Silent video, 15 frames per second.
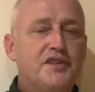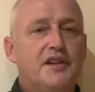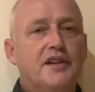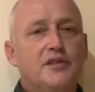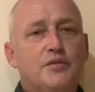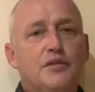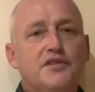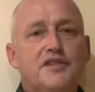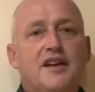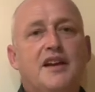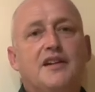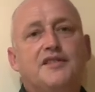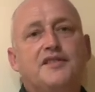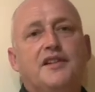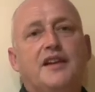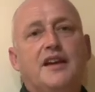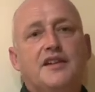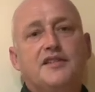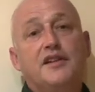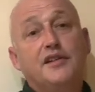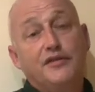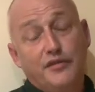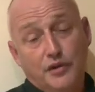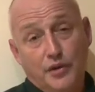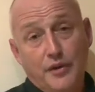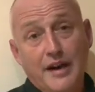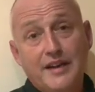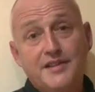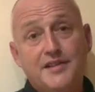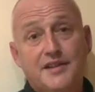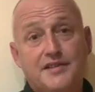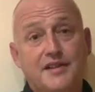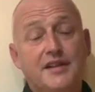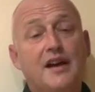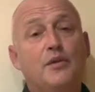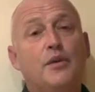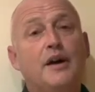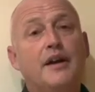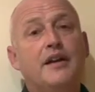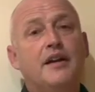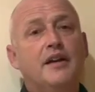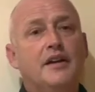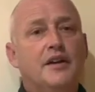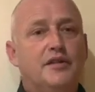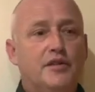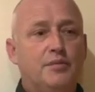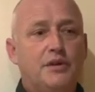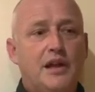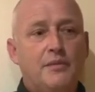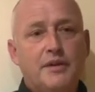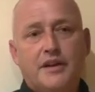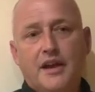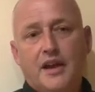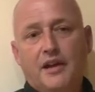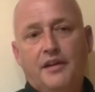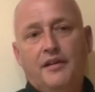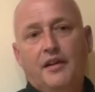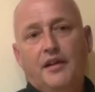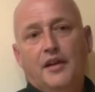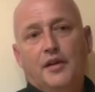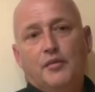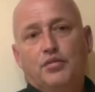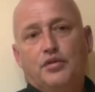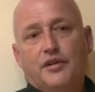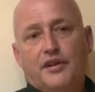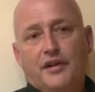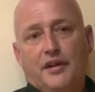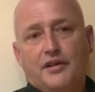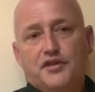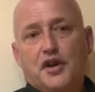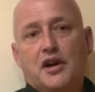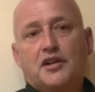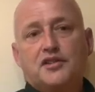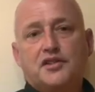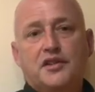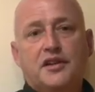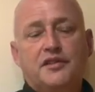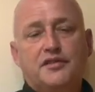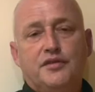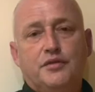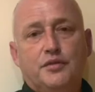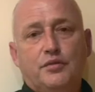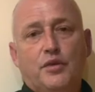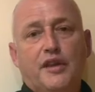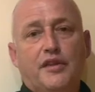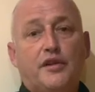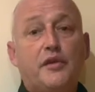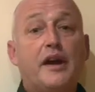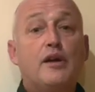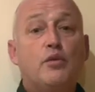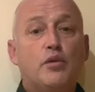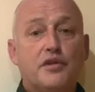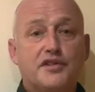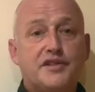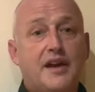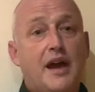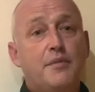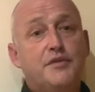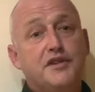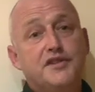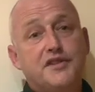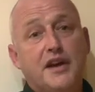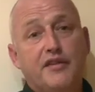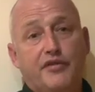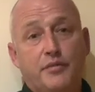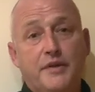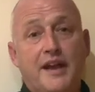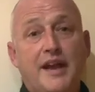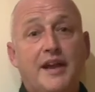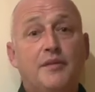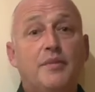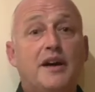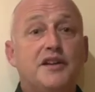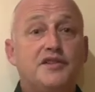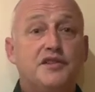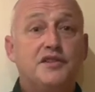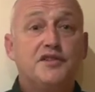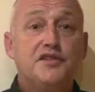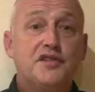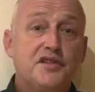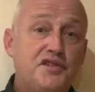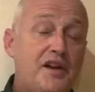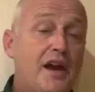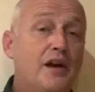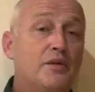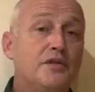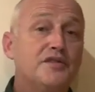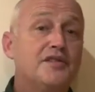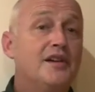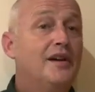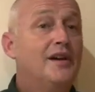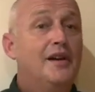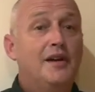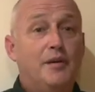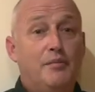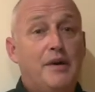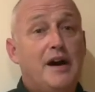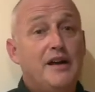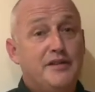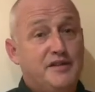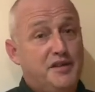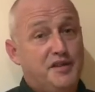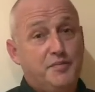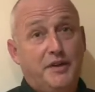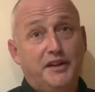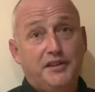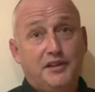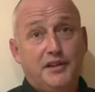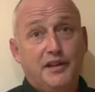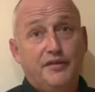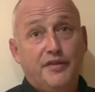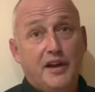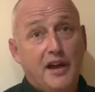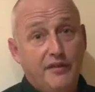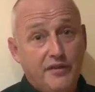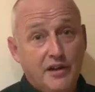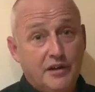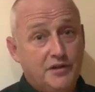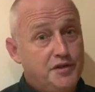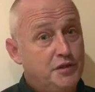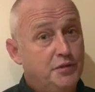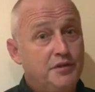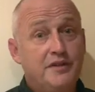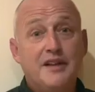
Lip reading: In other words, a house that has underfloor access, and that way the plumber can put a junction into where the grey water is captured, say from your hand basins, showers, baths, especially if you have young children.